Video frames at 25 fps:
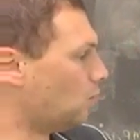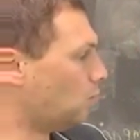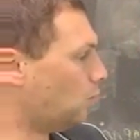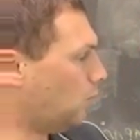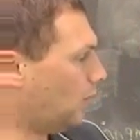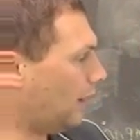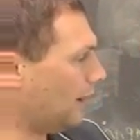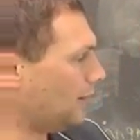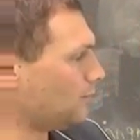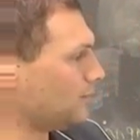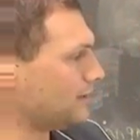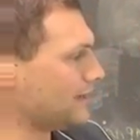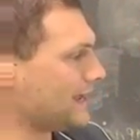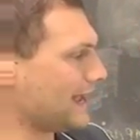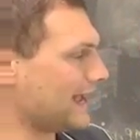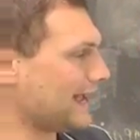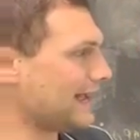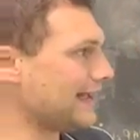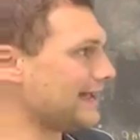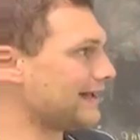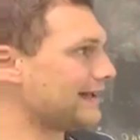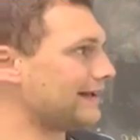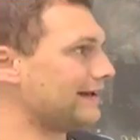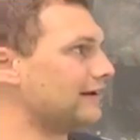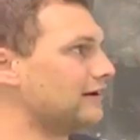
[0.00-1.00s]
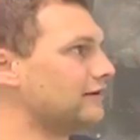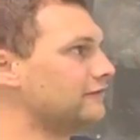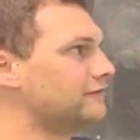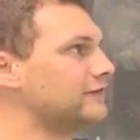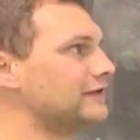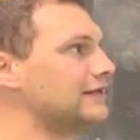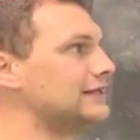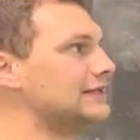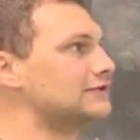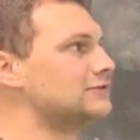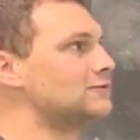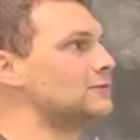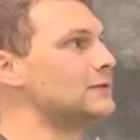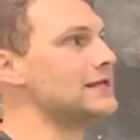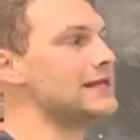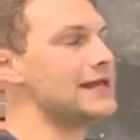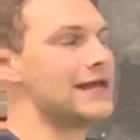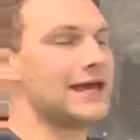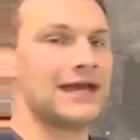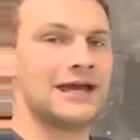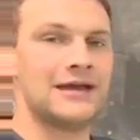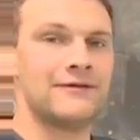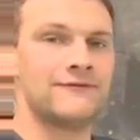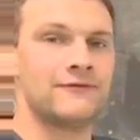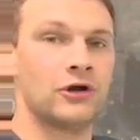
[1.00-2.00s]
what we have is we
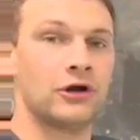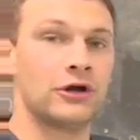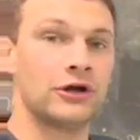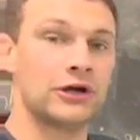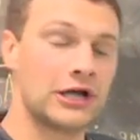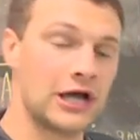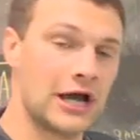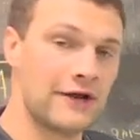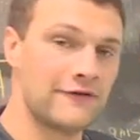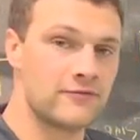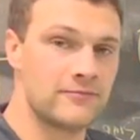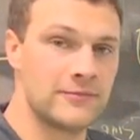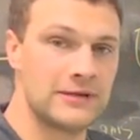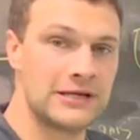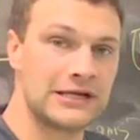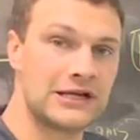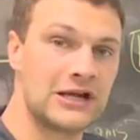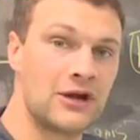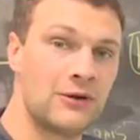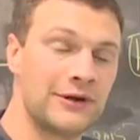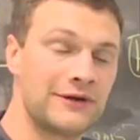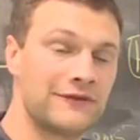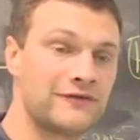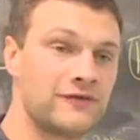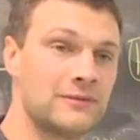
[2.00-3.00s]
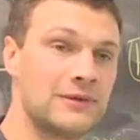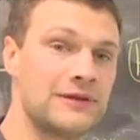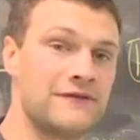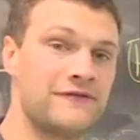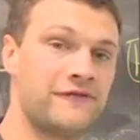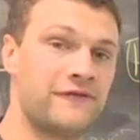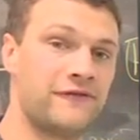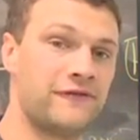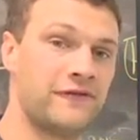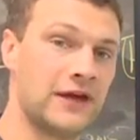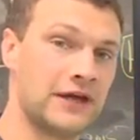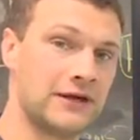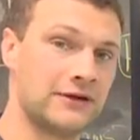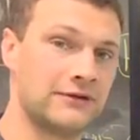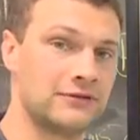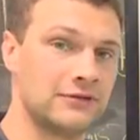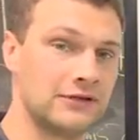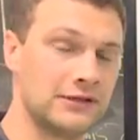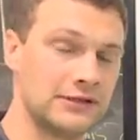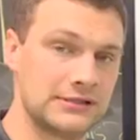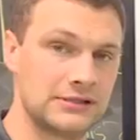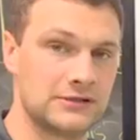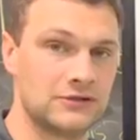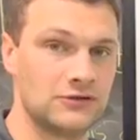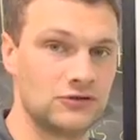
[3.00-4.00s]
have our government going from a
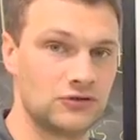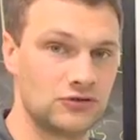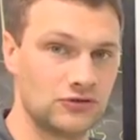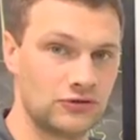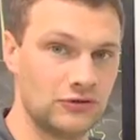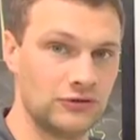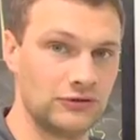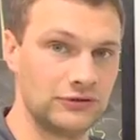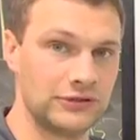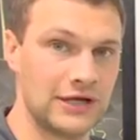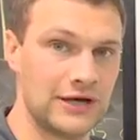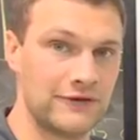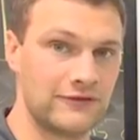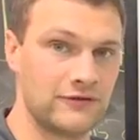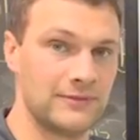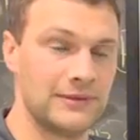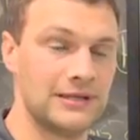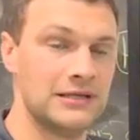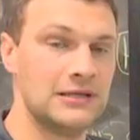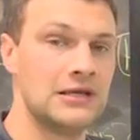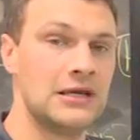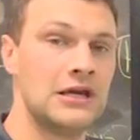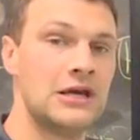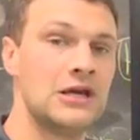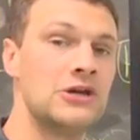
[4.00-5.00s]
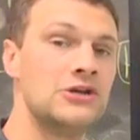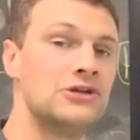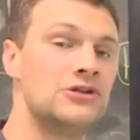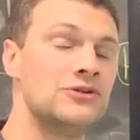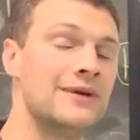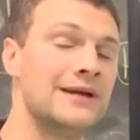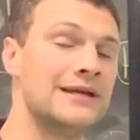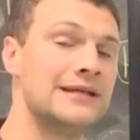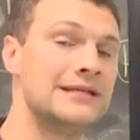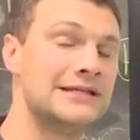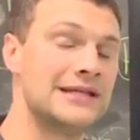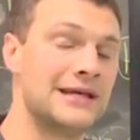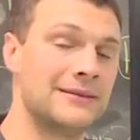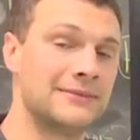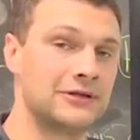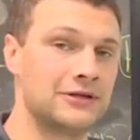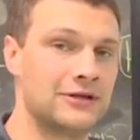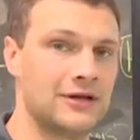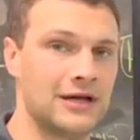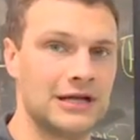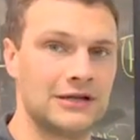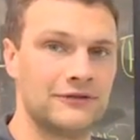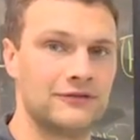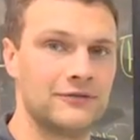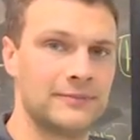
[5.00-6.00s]
Federalist-controlled government to a
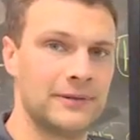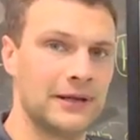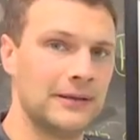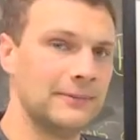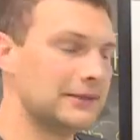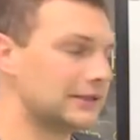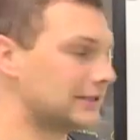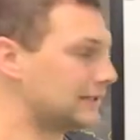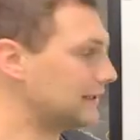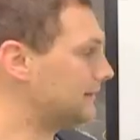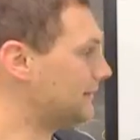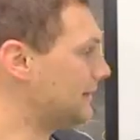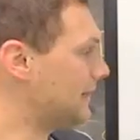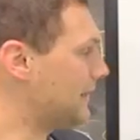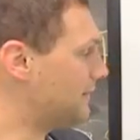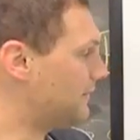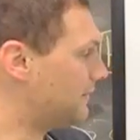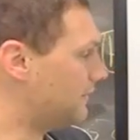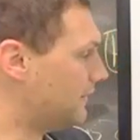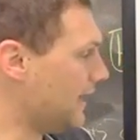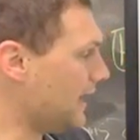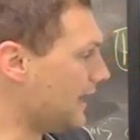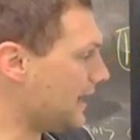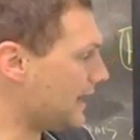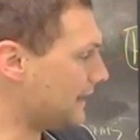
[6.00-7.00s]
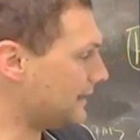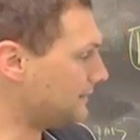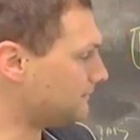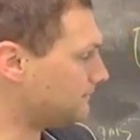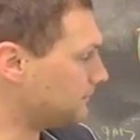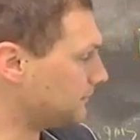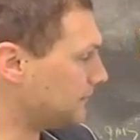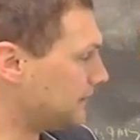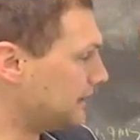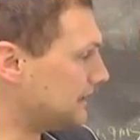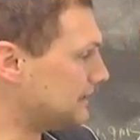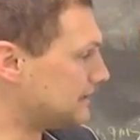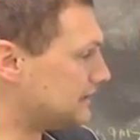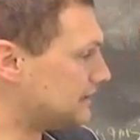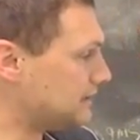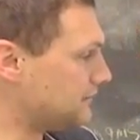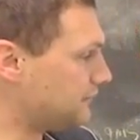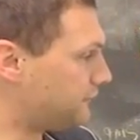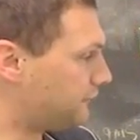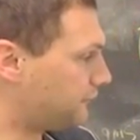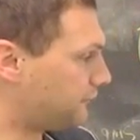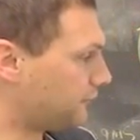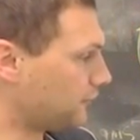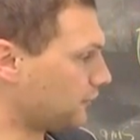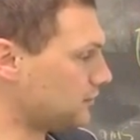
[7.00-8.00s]
Democratic Republican. And that is the
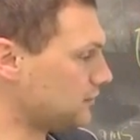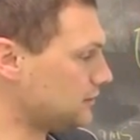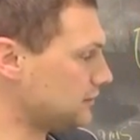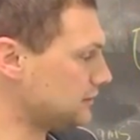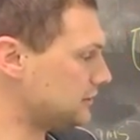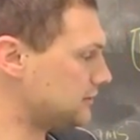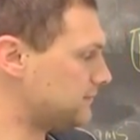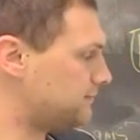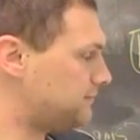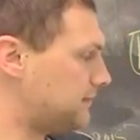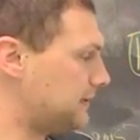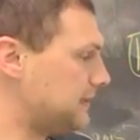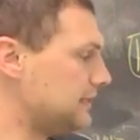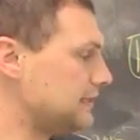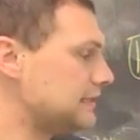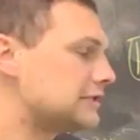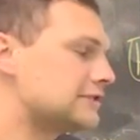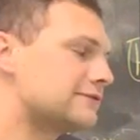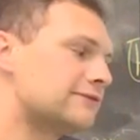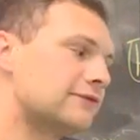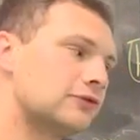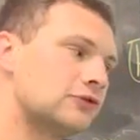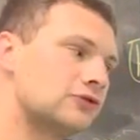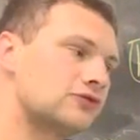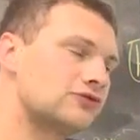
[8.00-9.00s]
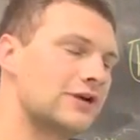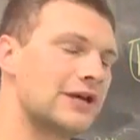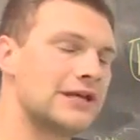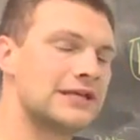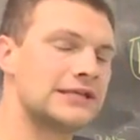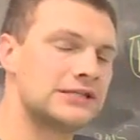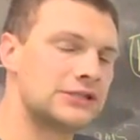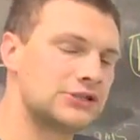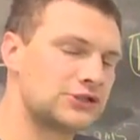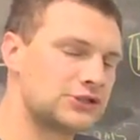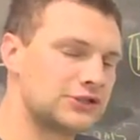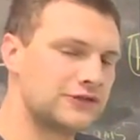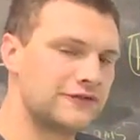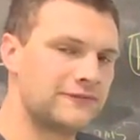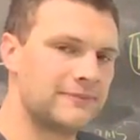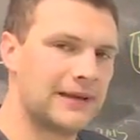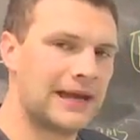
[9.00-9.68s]
first peaceful transition of